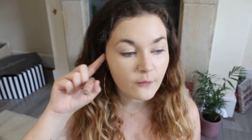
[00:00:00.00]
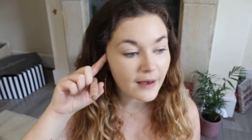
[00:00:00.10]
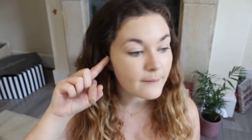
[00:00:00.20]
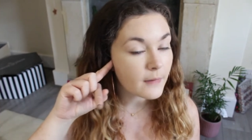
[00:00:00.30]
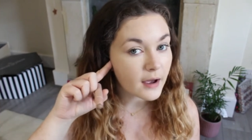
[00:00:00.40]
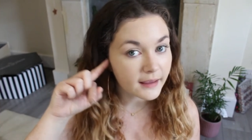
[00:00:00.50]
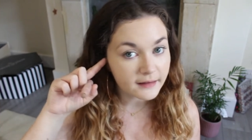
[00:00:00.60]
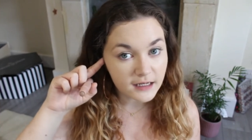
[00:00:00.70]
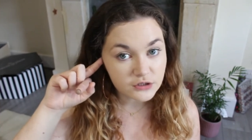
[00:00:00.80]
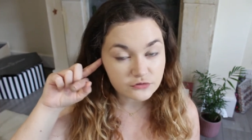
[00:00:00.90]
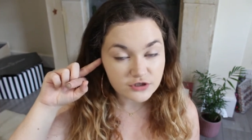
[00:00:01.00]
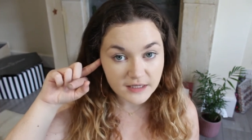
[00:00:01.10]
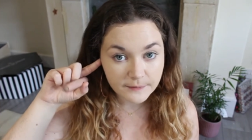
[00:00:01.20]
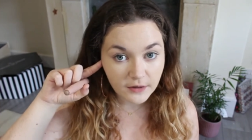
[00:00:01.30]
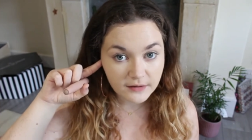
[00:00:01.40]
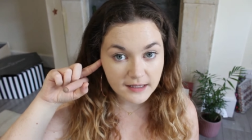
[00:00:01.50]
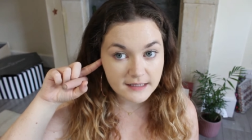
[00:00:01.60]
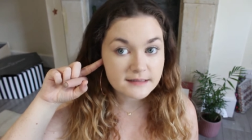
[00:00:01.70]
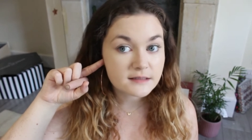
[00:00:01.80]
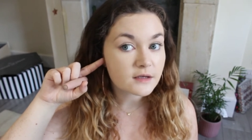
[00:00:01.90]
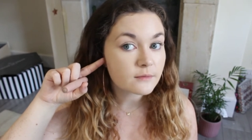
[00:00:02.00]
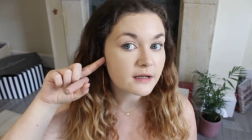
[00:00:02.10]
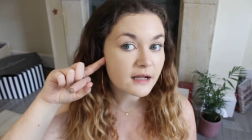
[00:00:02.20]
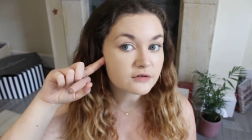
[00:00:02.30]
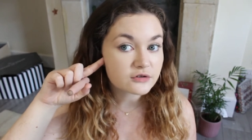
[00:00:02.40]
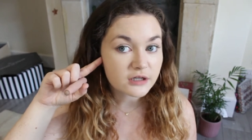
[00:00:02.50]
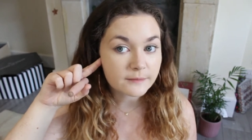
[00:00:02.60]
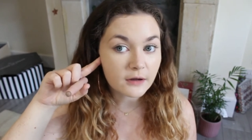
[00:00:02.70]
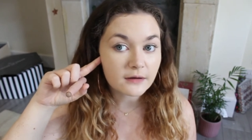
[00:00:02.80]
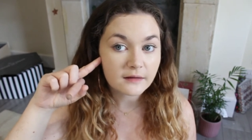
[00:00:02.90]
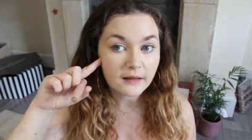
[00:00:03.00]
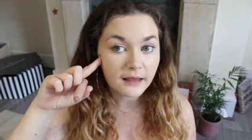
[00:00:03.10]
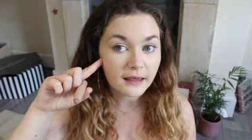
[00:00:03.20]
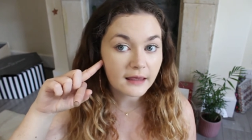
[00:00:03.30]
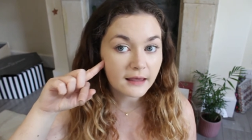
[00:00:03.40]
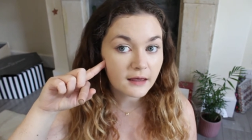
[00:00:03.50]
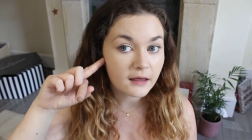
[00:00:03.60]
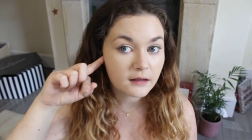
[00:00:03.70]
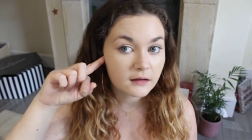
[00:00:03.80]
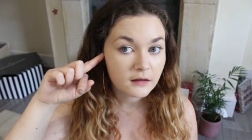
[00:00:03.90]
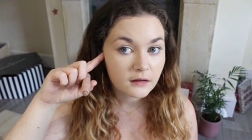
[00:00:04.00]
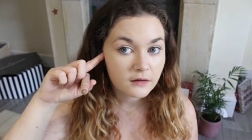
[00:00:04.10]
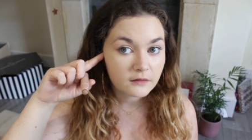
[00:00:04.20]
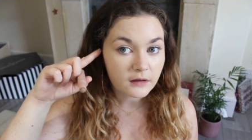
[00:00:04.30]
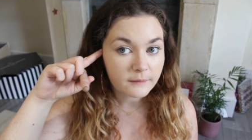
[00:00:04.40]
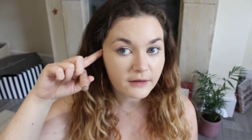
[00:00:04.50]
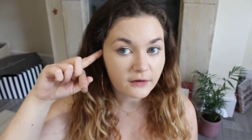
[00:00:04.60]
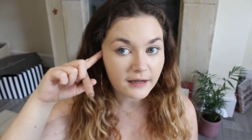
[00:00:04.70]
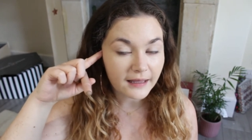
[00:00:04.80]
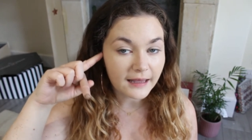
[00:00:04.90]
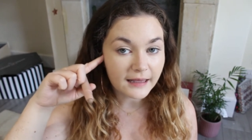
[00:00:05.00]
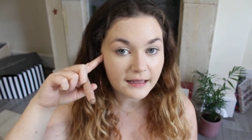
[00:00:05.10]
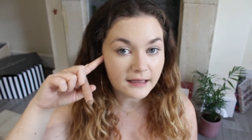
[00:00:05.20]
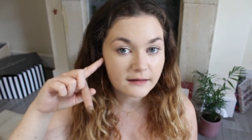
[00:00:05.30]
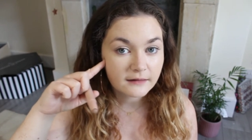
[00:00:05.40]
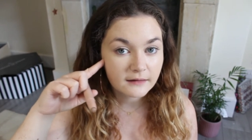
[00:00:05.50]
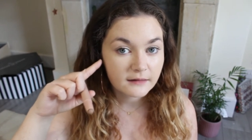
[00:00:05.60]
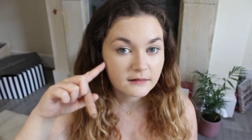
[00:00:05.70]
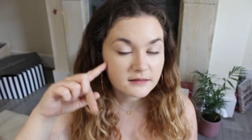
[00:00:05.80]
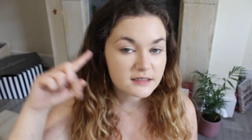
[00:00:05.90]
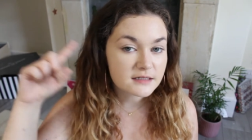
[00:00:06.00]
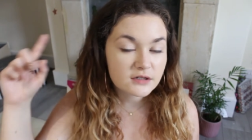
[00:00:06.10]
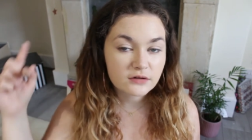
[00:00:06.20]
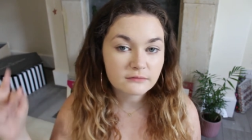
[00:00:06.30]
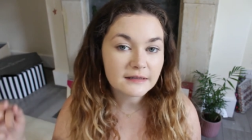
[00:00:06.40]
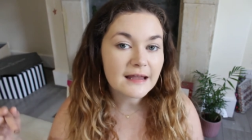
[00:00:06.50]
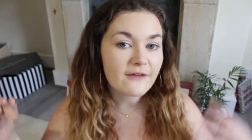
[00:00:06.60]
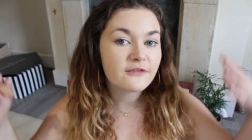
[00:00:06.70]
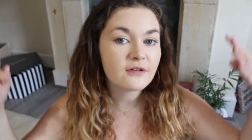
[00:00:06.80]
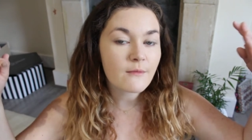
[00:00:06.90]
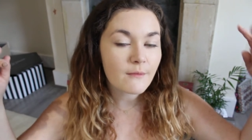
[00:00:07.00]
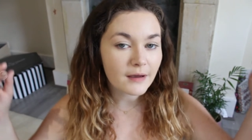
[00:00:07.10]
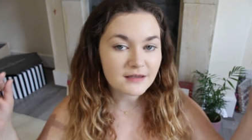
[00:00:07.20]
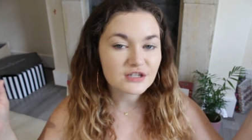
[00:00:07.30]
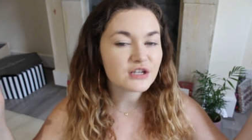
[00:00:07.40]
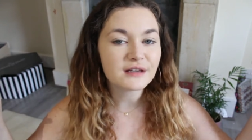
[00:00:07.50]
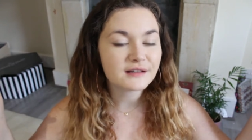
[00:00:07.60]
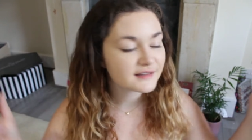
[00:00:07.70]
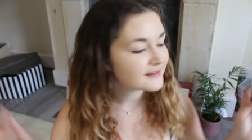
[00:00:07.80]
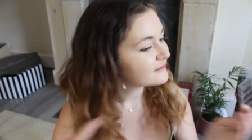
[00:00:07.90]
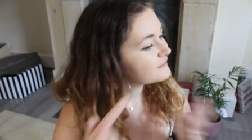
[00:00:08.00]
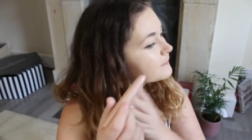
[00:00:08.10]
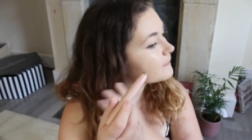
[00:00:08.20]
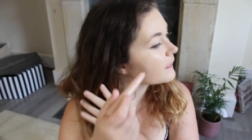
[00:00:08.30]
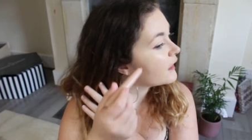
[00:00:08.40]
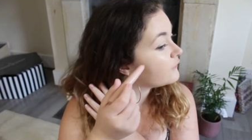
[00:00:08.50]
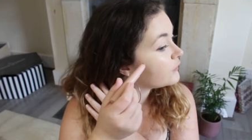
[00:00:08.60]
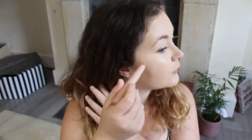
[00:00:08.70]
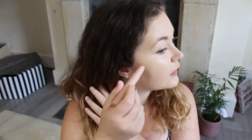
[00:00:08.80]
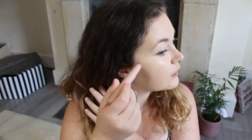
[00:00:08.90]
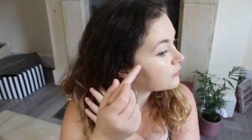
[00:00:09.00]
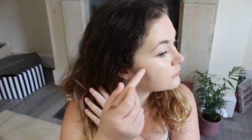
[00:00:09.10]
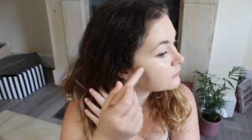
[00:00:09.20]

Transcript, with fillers: where my natural cheekbone is. So my natural cheekbone is like here. So I'm gonna be going like here to just lift my cheeks, if you will.